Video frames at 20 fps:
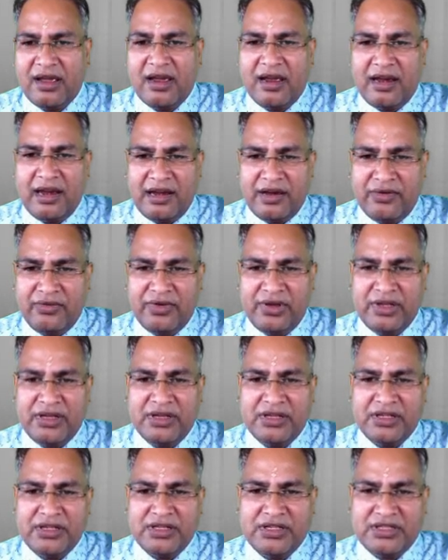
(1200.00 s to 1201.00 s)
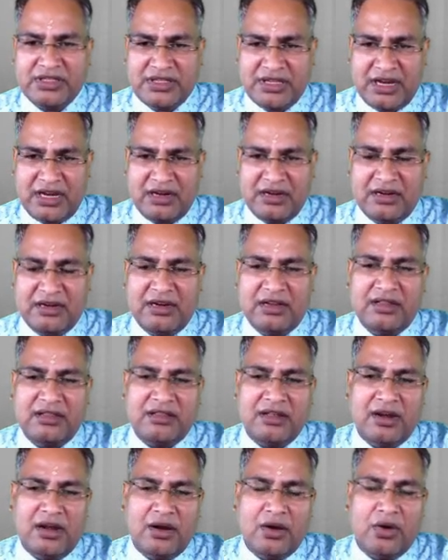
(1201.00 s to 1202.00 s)
and we set the
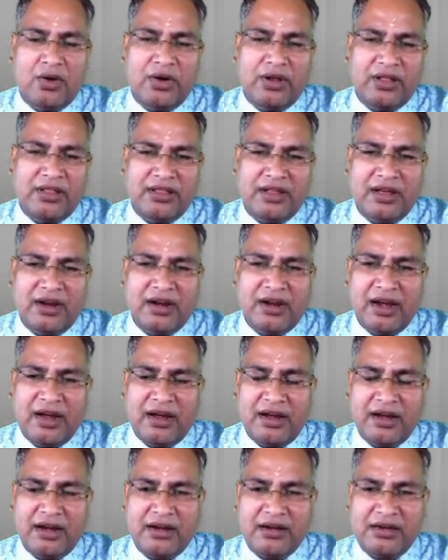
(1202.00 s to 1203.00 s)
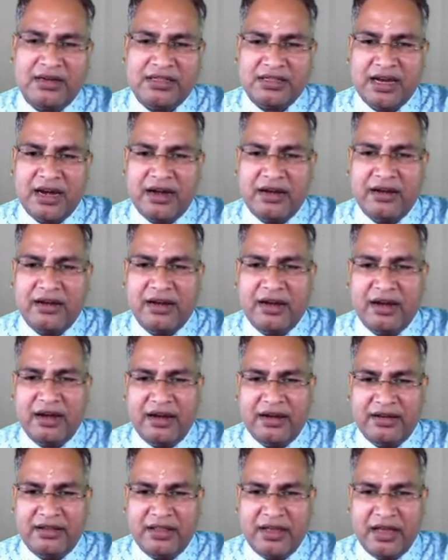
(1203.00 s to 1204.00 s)
node in the right hand side, and
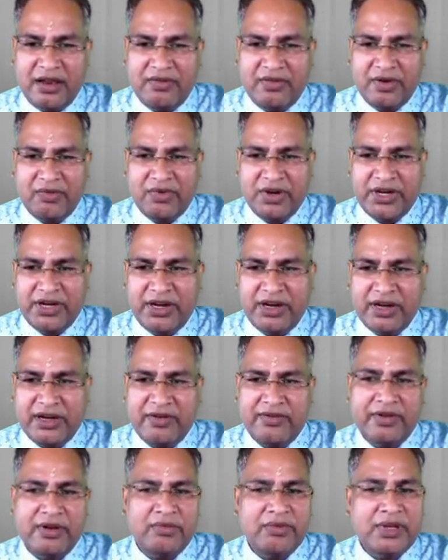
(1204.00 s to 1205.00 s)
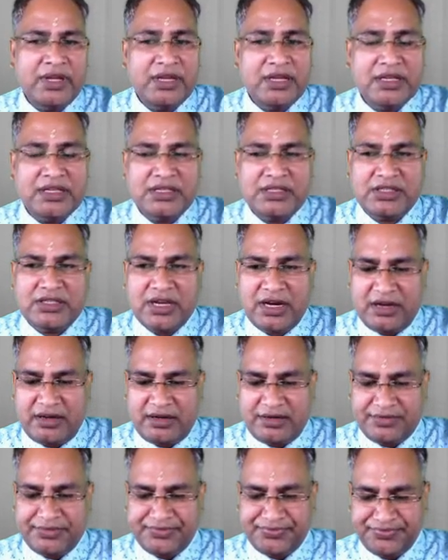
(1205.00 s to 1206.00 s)
there will be data will be set.
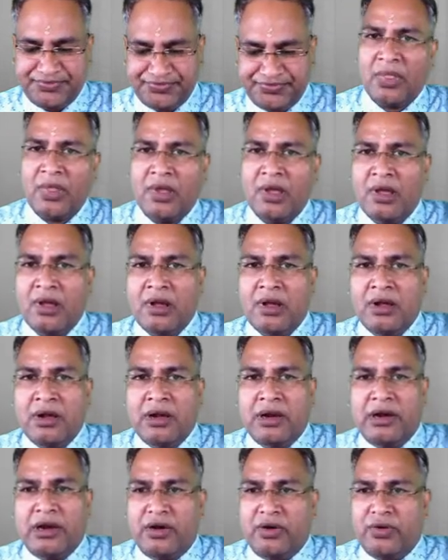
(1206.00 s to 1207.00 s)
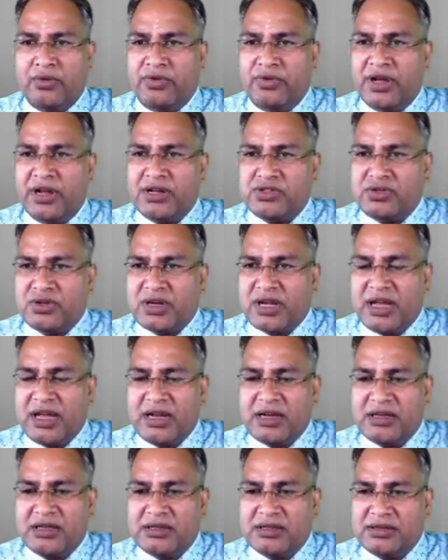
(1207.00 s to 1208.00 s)
Now we also
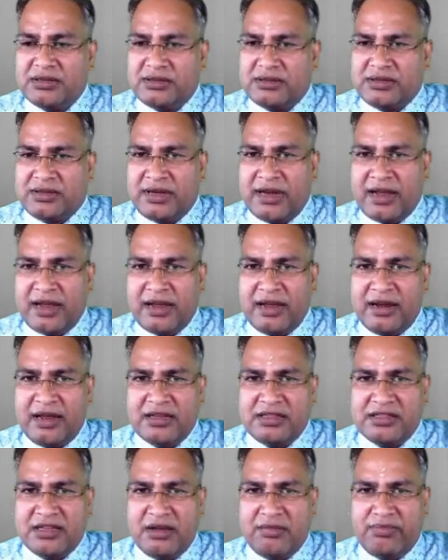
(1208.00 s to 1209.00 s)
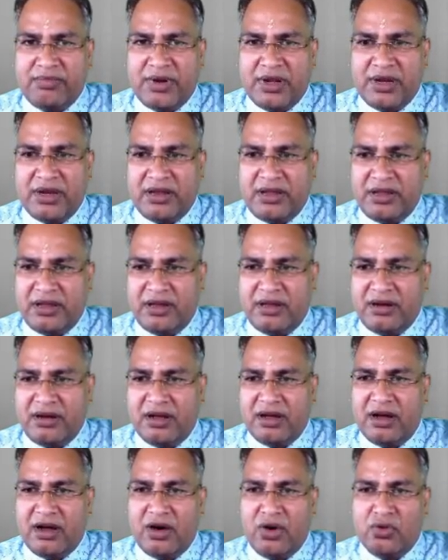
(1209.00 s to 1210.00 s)
can take an example here
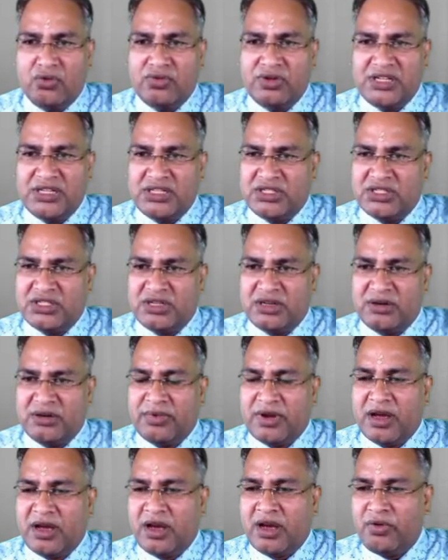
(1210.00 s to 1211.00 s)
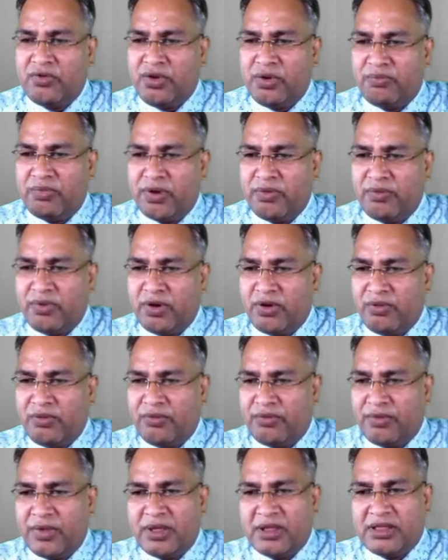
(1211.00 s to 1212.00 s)
how we perform
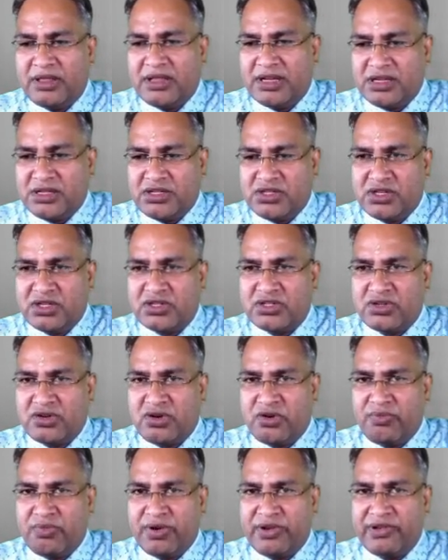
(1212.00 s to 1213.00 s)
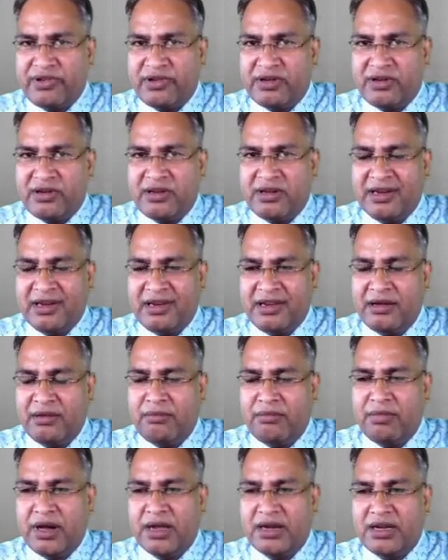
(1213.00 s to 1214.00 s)
the insertion operation in a
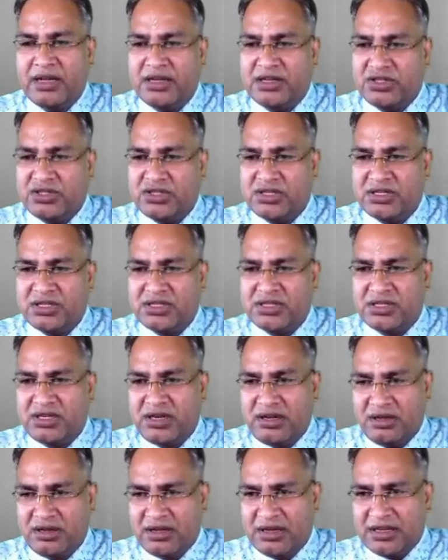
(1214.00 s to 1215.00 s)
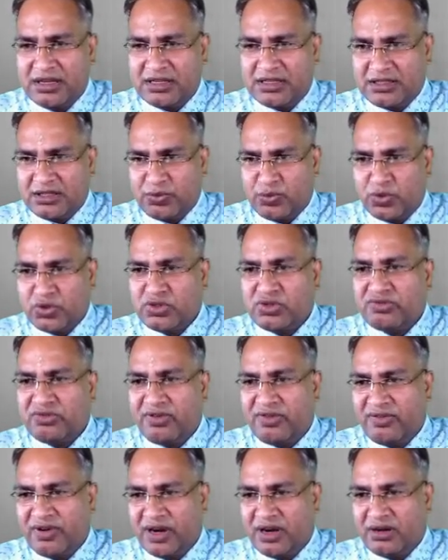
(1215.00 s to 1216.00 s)
binary search tree. Suppose we
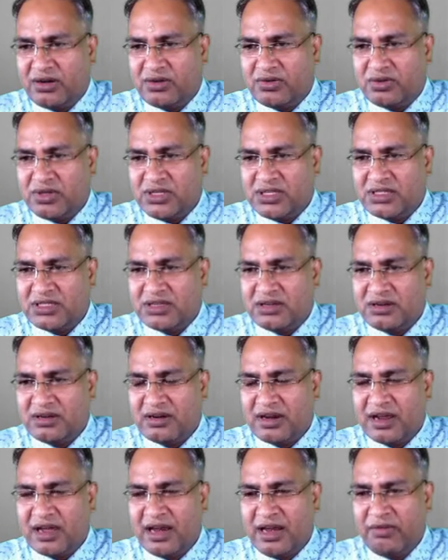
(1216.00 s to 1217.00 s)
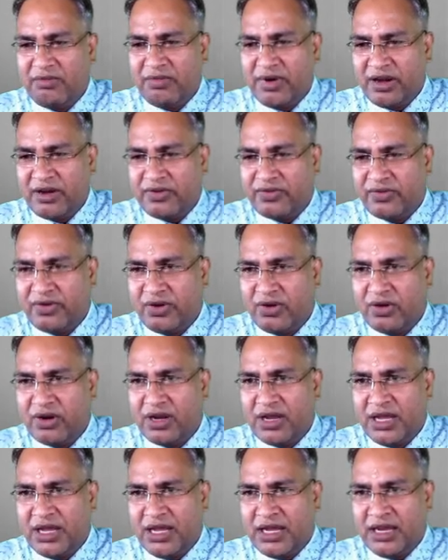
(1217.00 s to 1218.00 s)
want to insert element 4
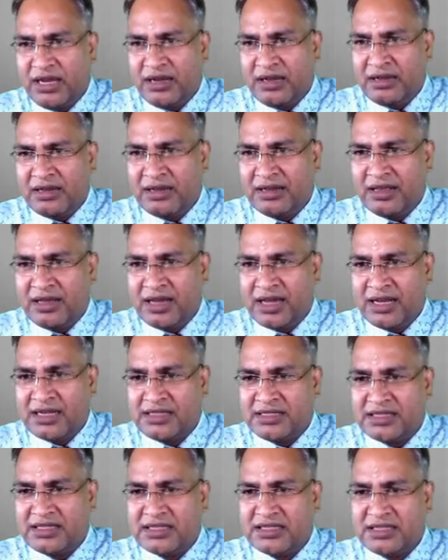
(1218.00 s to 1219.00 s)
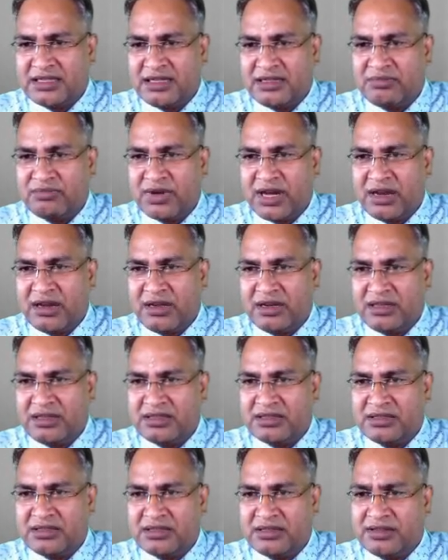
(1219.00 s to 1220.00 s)
in the existing binary
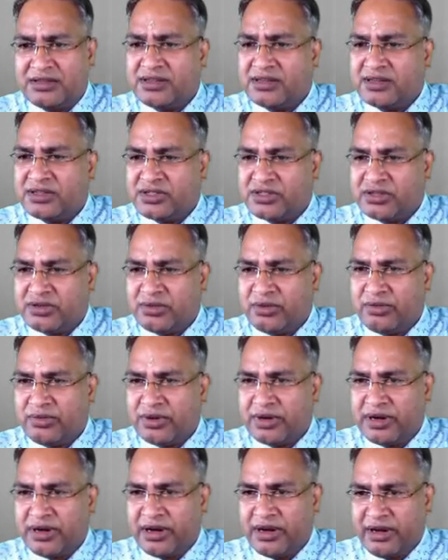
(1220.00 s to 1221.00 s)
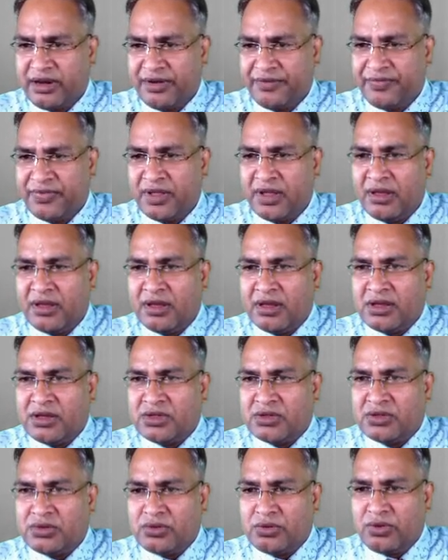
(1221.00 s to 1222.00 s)
search tree.
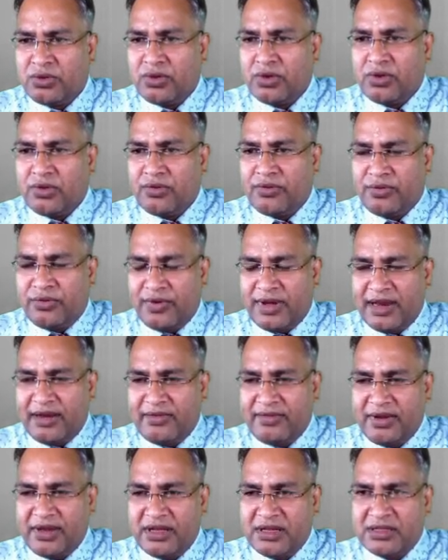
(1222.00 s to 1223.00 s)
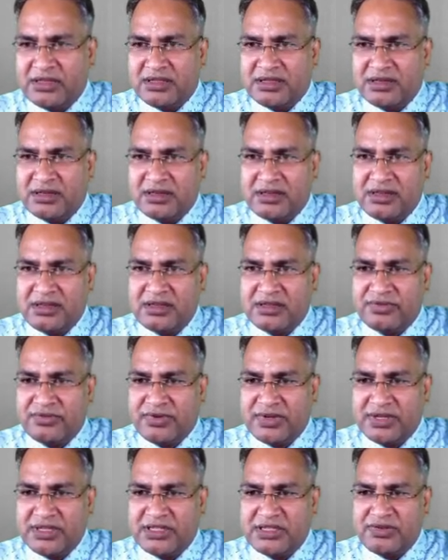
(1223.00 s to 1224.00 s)
So, when we insert this,
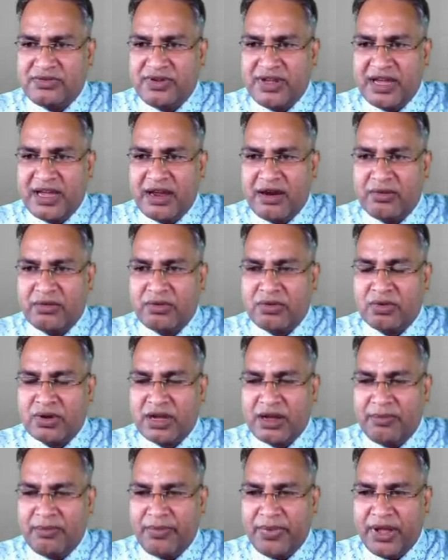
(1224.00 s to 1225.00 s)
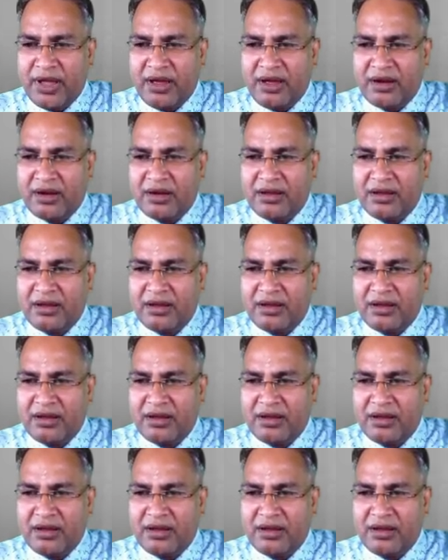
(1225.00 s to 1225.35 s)
first we have to compare